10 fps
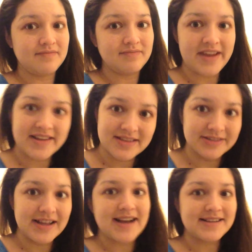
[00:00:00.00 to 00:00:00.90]
like the
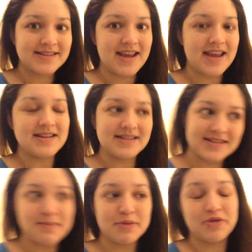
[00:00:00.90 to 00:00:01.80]
last day,
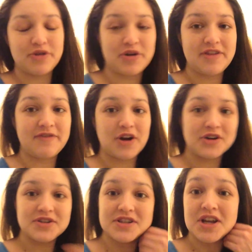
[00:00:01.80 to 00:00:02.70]
December
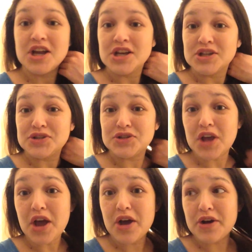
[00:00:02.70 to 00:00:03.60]
31st.
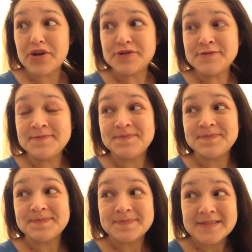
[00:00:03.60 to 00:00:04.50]
So,
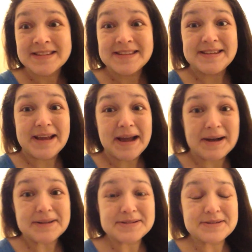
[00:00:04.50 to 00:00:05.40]
yeah,
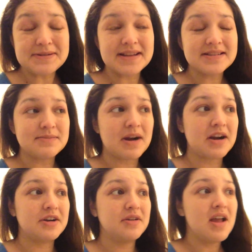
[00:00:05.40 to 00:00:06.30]
I'll see you guys
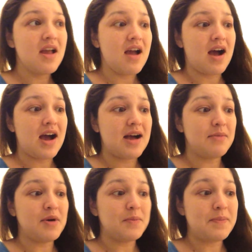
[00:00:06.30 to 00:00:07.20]
tomorrow.
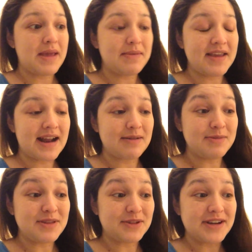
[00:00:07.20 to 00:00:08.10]
Um, baby and I will
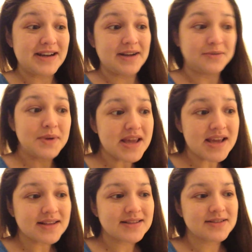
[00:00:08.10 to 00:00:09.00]
be 39
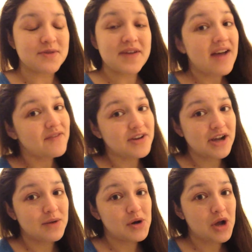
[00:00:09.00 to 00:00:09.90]
weeks, so that
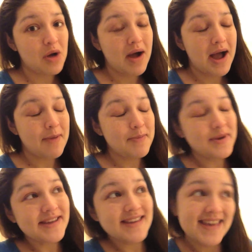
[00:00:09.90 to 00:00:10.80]
video will go up.
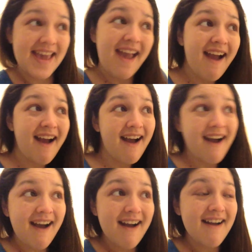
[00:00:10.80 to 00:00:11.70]

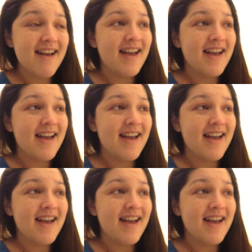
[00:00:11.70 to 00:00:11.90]
Yeah.